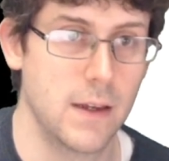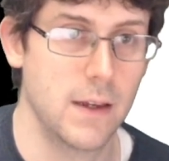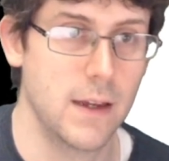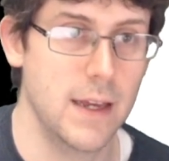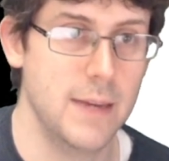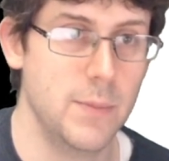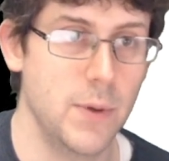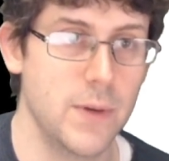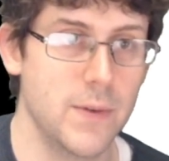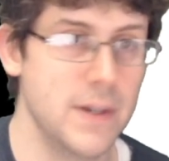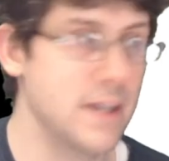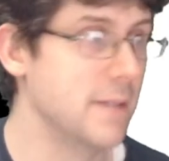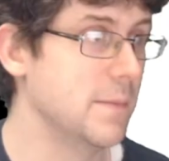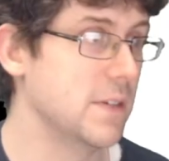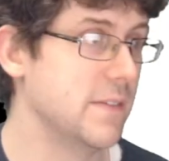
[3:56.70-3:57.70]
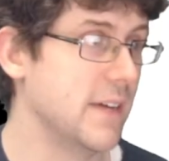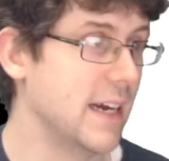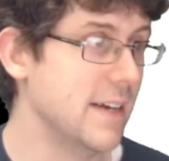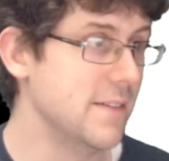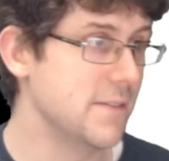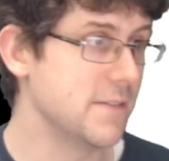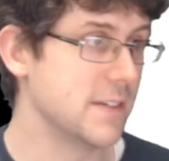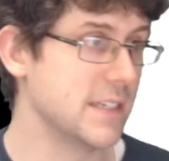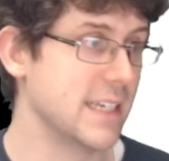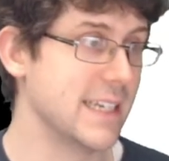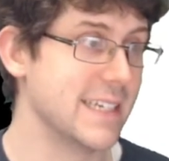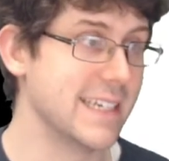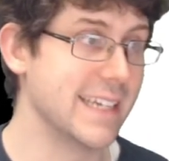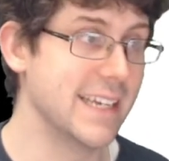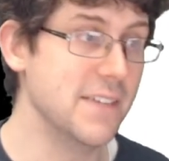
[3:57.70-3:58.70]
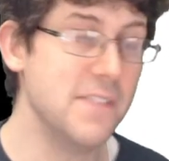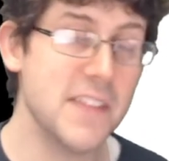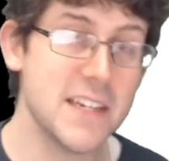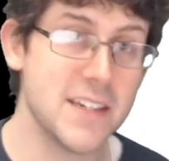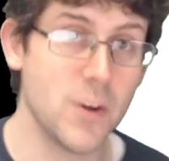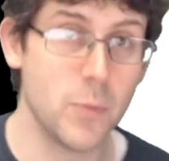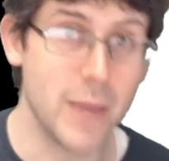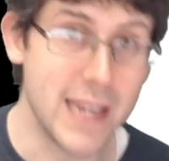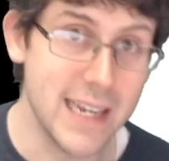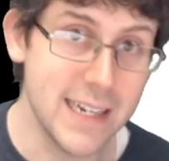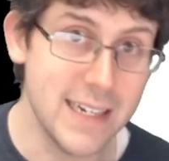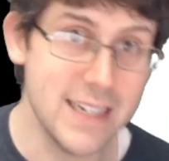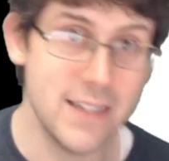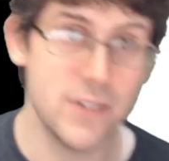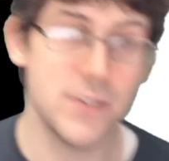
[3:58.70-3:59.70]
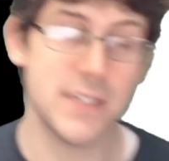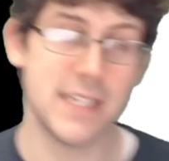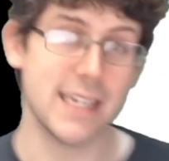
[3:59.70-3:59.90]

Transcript: Number 5 says, give the domain using